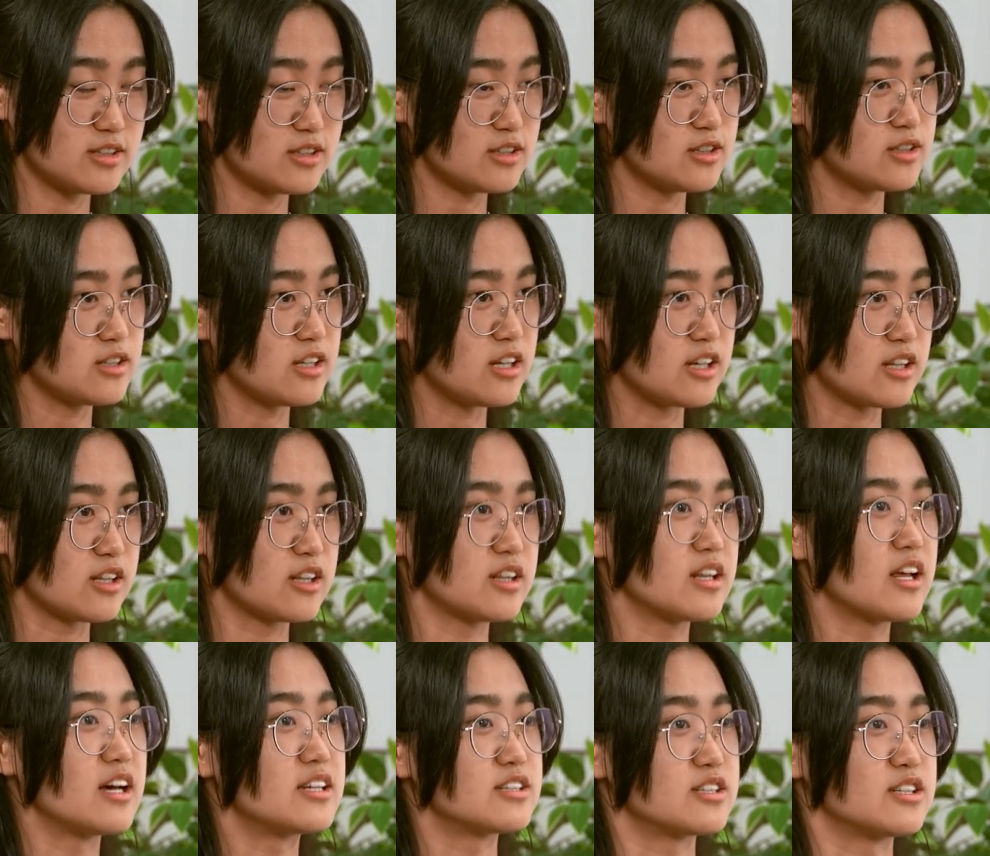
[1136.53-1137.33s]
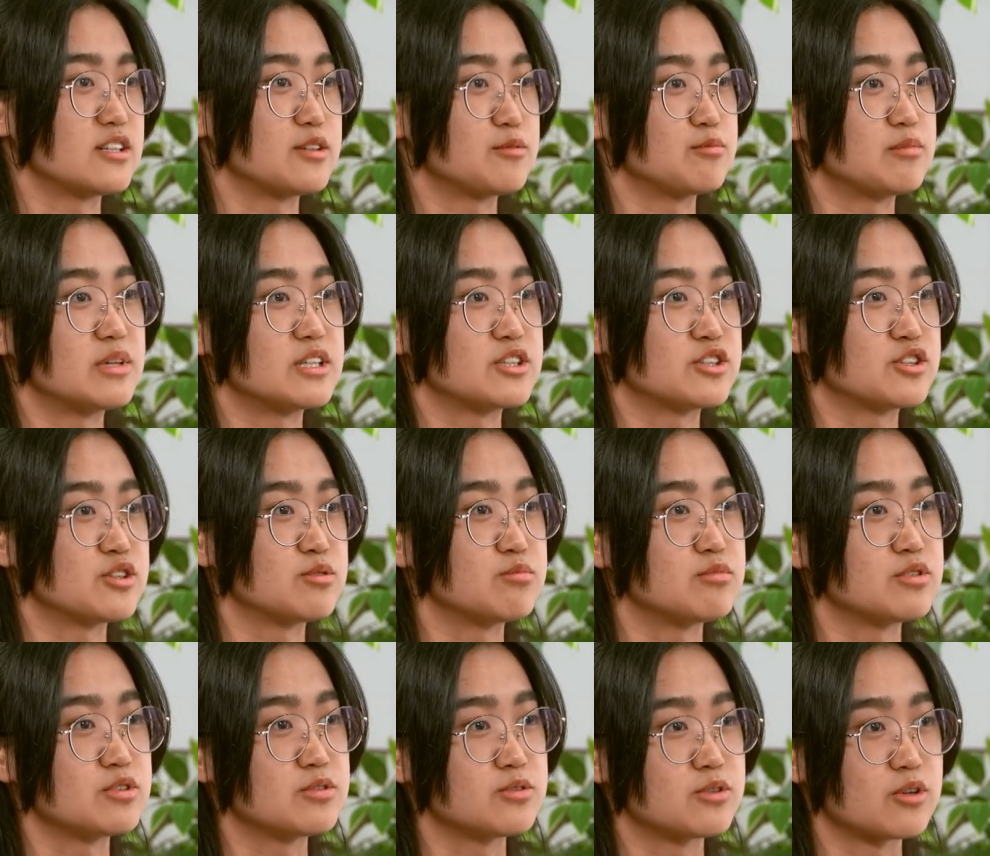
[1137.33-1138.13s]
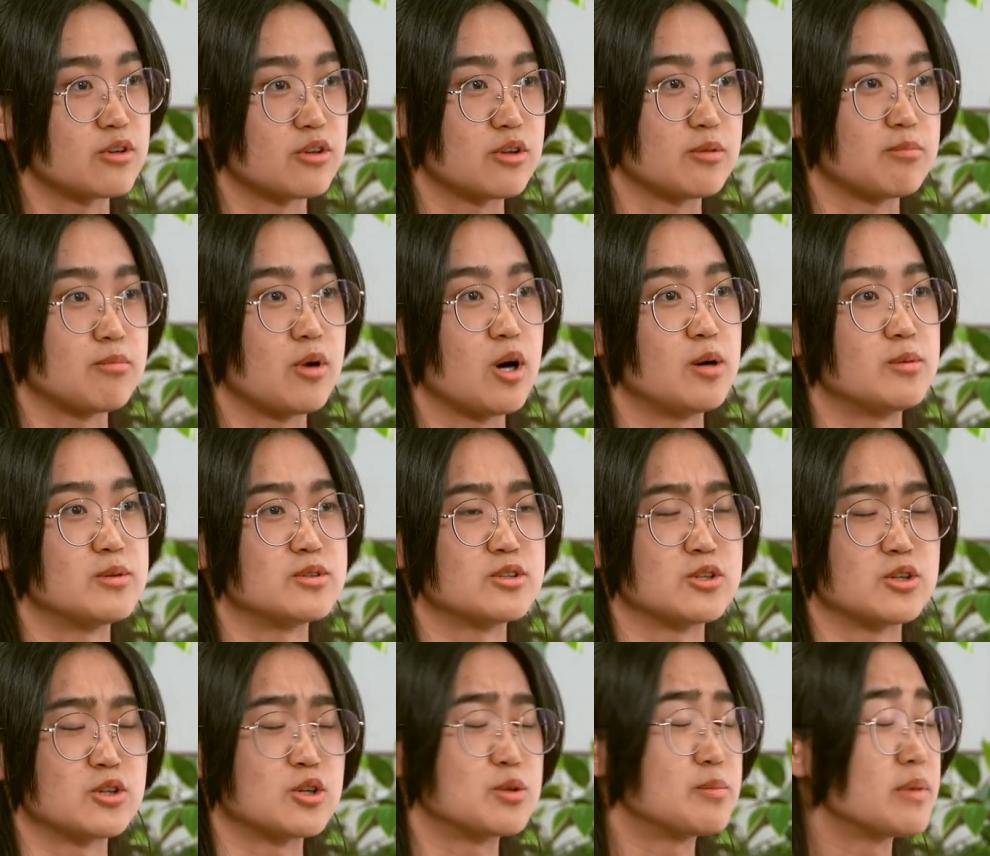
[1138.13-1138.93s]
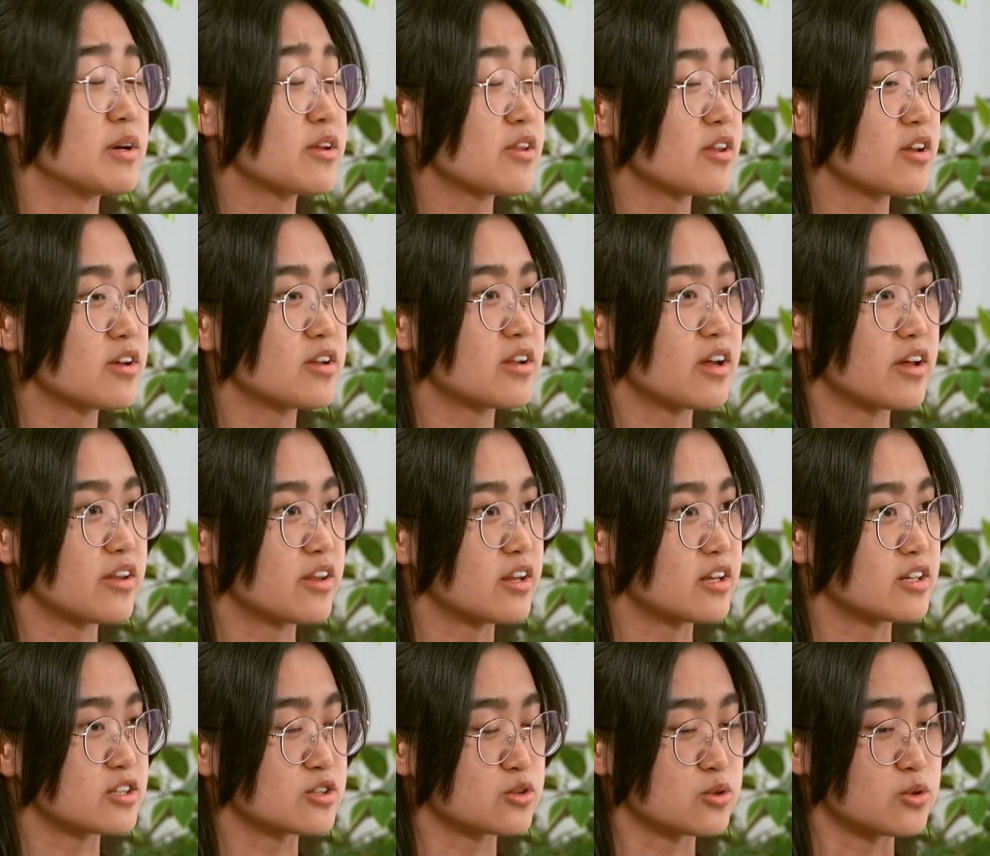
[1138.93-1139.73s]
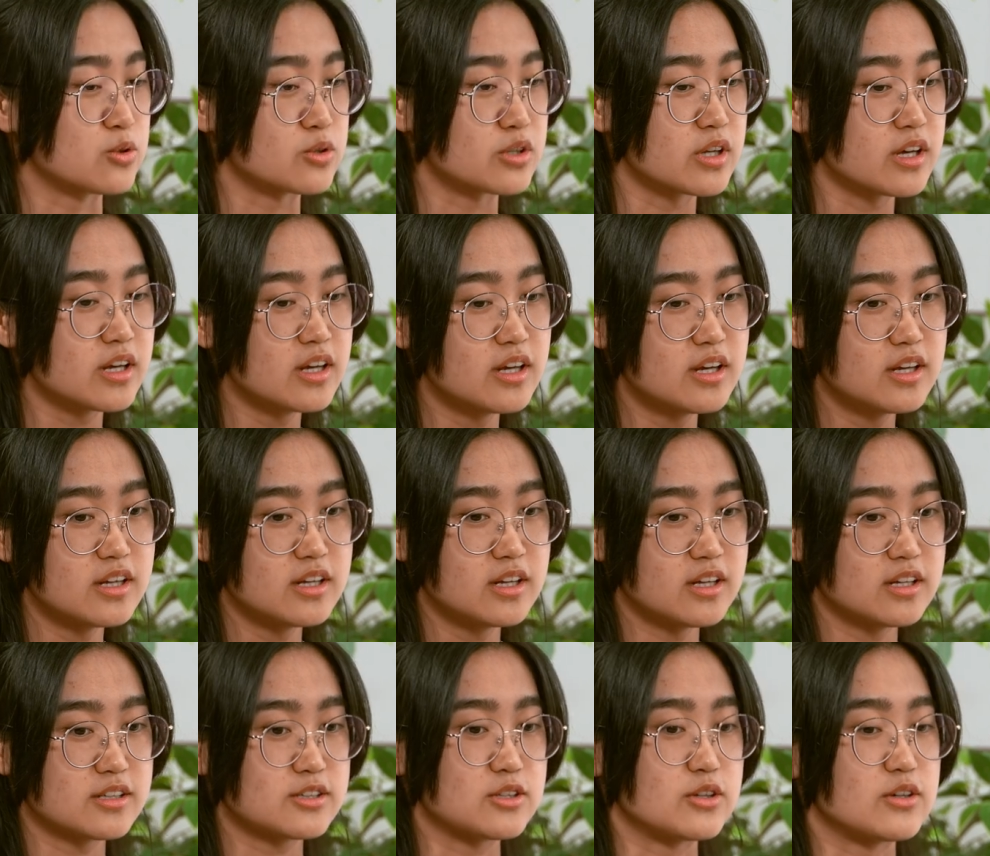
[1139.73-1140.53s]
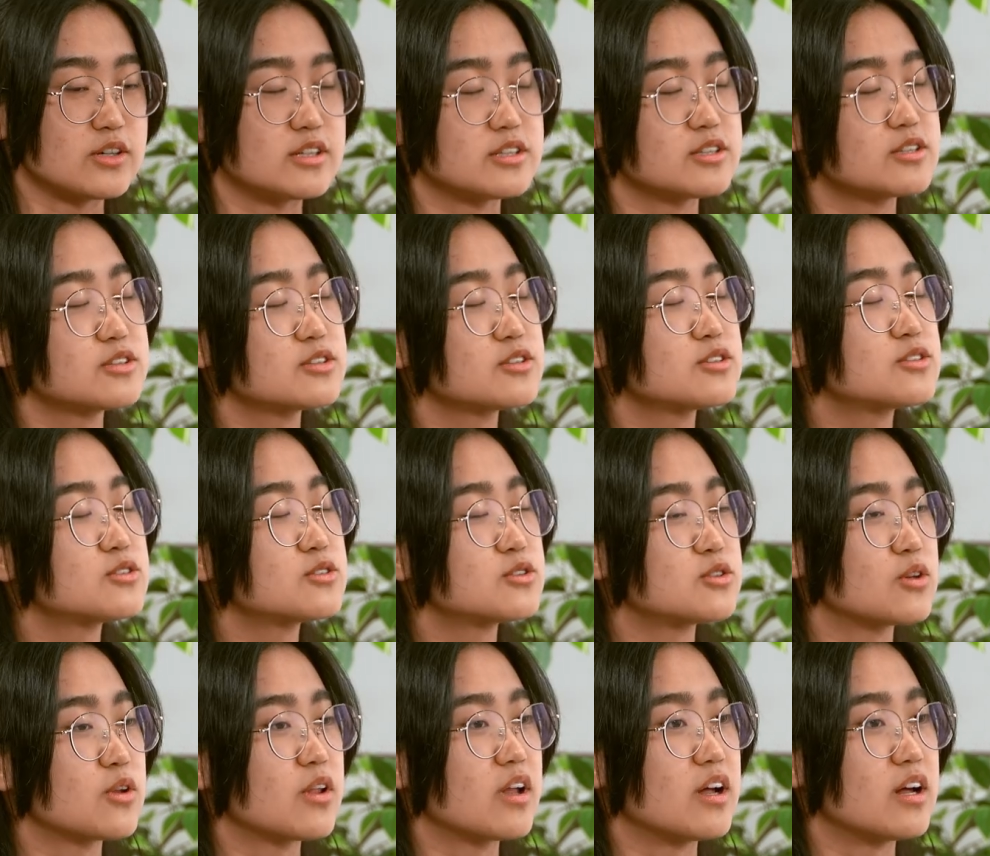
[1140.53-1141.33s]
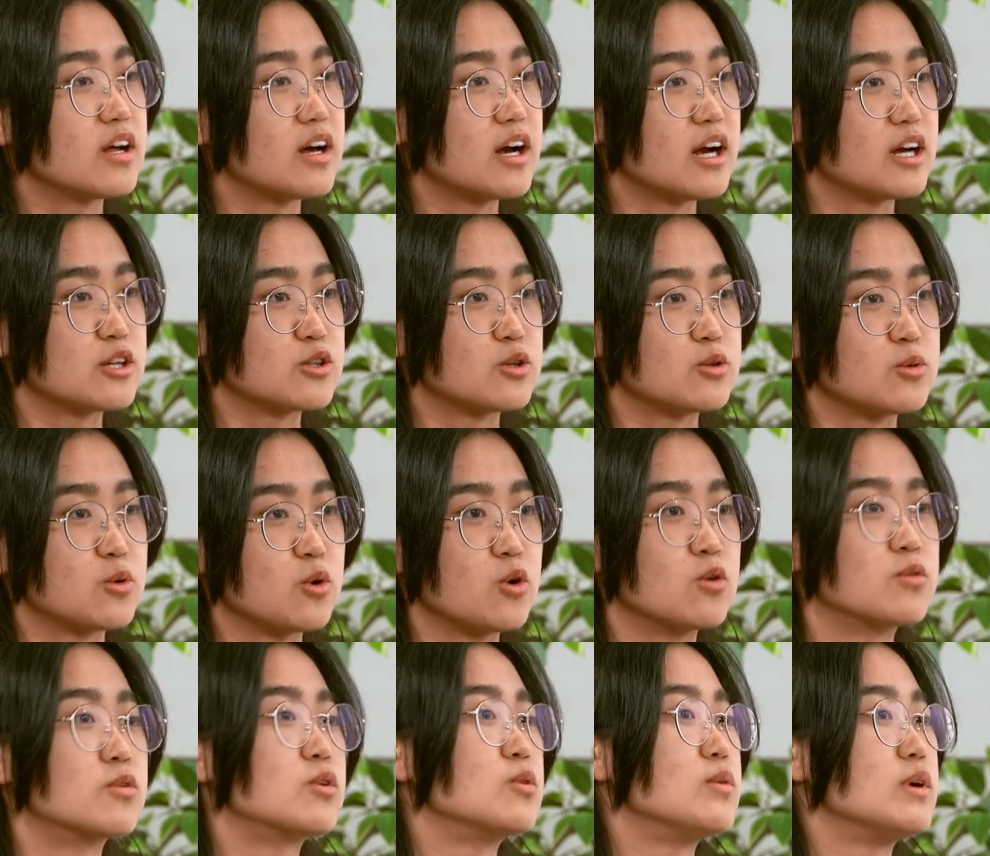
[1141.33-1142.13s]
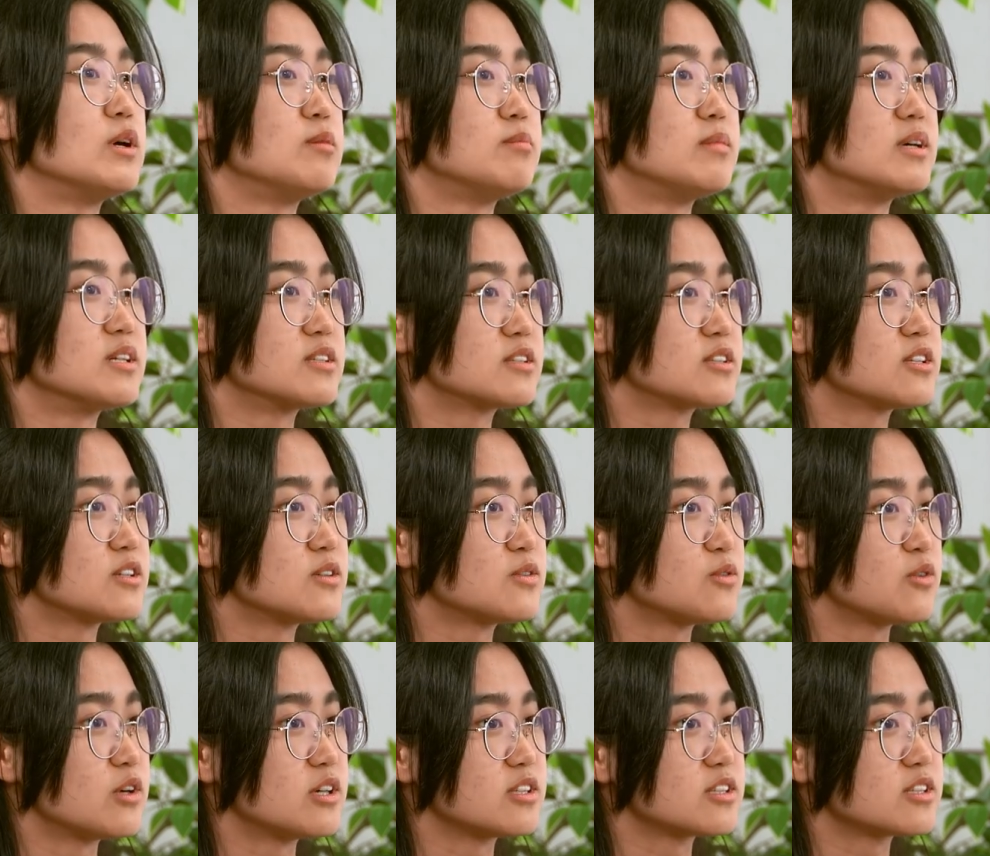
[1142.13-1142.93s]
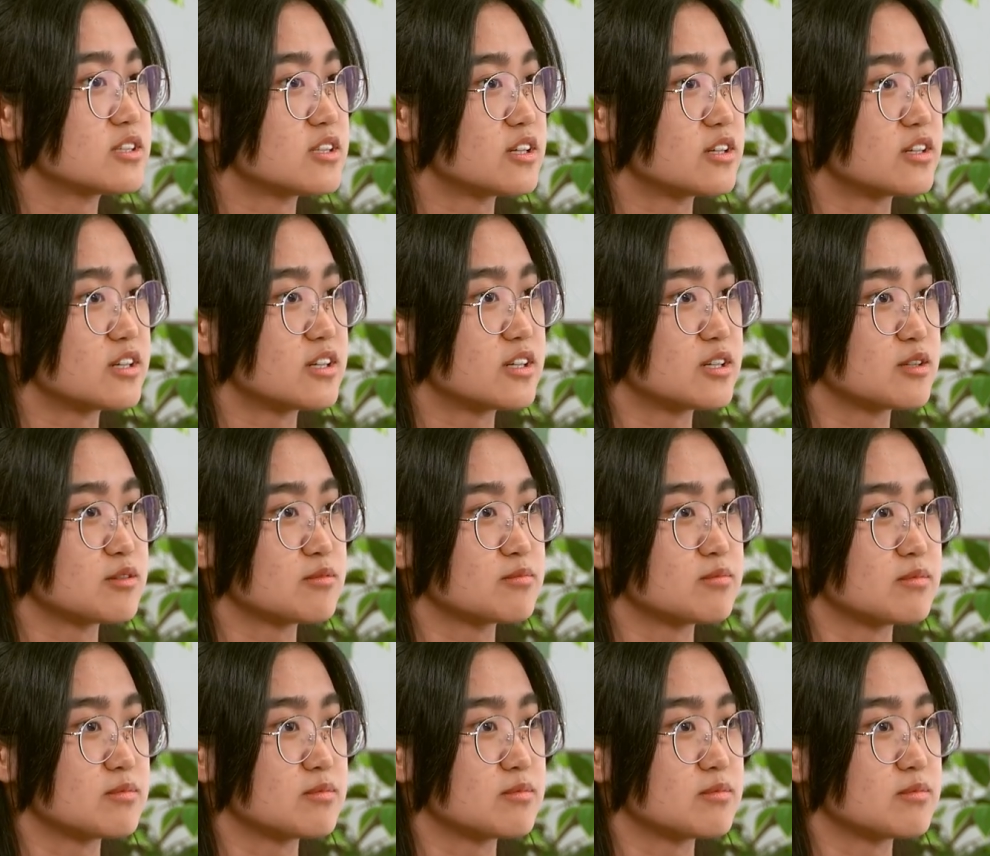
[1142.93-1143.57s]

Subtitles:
like as I mentioned before, the Pomodoro method, I think it's called, so that I don't overwhelm myself while studying.